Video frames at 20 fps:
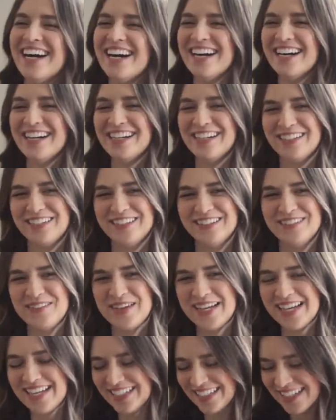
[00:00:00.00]
oh
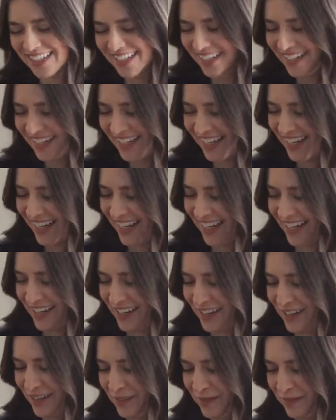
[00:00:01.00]
man. So
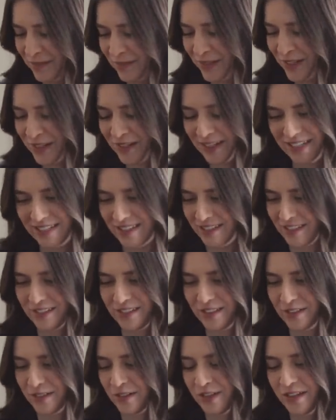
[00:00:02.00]
um, you guys are
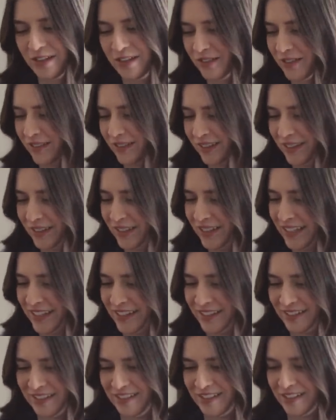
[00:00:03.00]
so cute though. Like
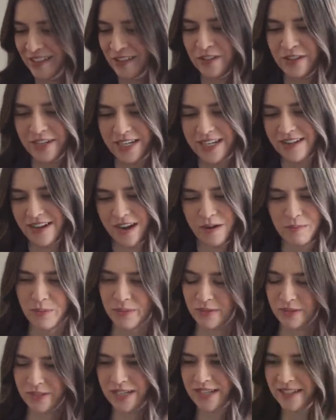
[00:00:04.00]
you're a great
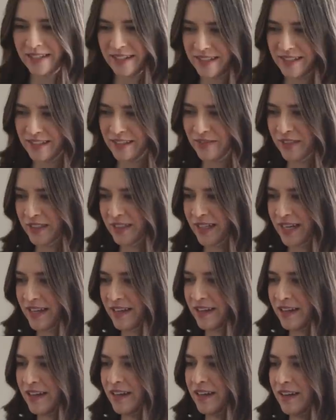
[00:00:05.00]
couple and I just feel
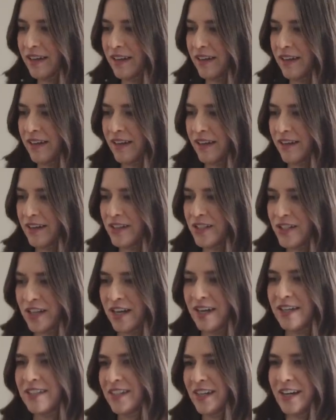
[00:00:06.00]
like
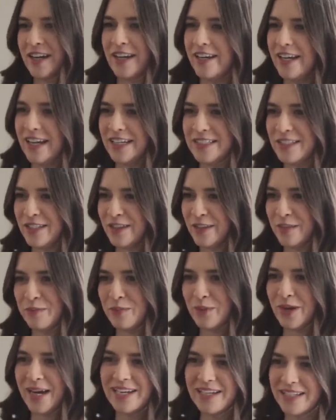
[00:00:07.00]
Jaja has the
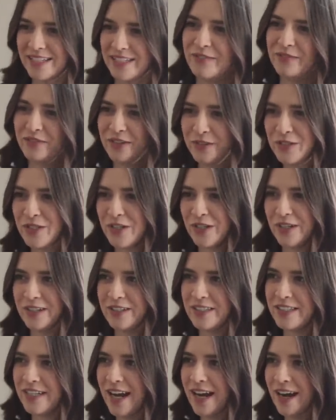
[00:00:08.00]
brightest future
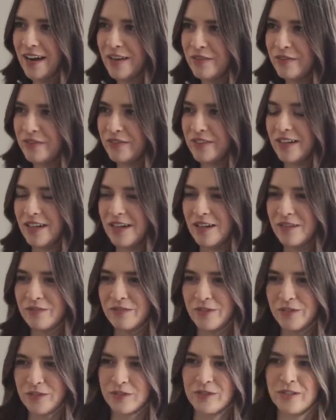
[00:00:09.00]
to have a
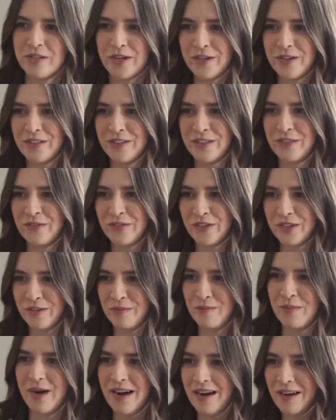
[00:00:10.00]
vocal coach for a
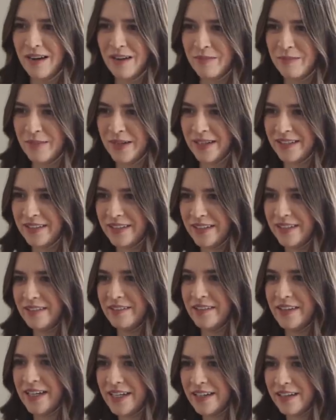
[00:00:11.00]
mom and
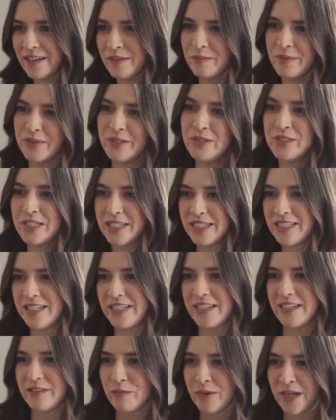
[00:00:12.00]
then like a
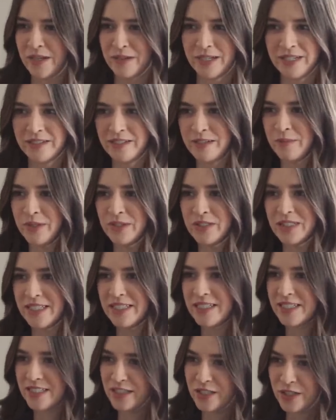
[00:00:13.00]
musician, well-rounded
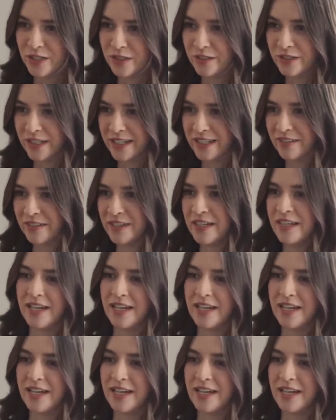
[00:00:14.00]
musician too, like